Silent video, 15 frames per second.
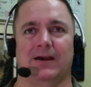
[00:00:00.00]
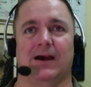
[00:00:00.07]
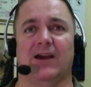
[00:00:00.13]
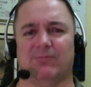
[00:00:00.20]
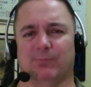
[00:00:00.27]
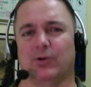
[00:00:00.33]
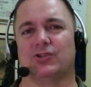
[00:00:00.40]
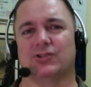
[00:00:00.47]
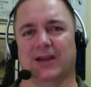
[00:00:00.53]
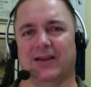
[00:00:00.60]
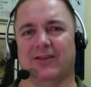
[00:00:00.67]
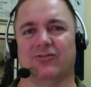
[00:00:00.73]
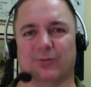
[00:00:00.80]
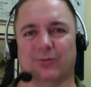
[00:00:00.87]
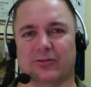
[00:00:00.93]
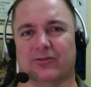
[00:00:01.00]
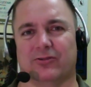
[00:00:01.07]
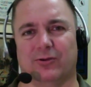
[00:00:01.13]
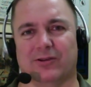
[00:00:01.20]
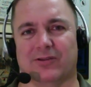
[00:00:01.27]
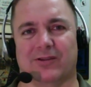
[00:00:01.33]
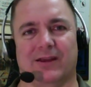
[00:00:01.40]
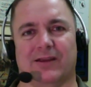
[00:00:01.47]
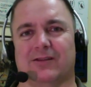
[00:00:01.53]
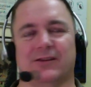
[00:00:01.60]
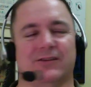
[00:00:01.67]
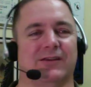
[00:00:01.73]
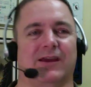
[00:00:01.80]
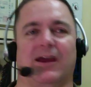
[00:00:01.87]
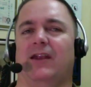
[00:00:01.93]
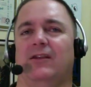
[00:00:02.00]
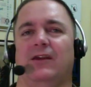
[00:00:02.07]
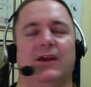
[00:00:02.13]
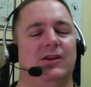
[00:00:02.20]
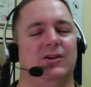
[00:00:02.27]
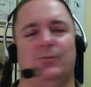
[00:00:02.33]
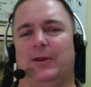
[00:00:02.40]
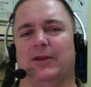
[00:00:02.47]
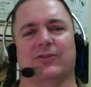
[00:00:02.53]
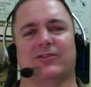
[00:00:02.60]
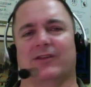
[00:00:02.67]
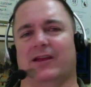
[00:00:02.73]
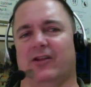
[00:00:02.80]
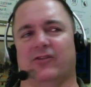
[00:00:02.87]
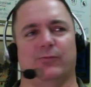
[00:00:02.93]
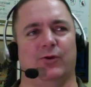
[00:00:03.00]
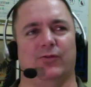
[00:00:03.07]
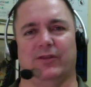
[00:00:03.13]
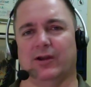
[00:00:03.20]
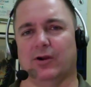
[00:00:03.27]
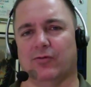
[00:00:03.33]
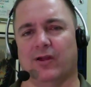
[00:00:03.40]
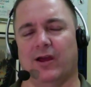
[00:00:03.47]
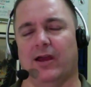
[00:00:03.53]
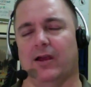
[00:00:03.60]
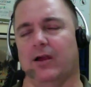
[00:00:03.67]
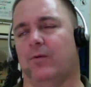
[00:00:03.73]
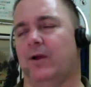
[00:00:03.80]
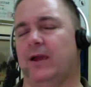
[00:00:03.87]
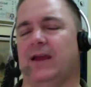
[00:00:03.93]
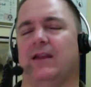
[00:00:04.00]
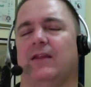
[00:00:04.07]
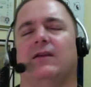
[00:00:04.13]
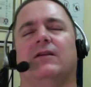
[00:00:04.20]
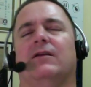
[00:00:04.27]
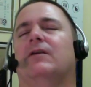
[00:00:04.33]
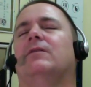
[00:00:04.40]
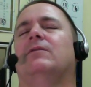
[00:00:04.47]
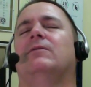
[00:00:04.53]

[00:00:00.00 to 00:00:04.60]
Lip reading: I've pushed hands with students like this, and you make the slightest move and they go flying away, and I think,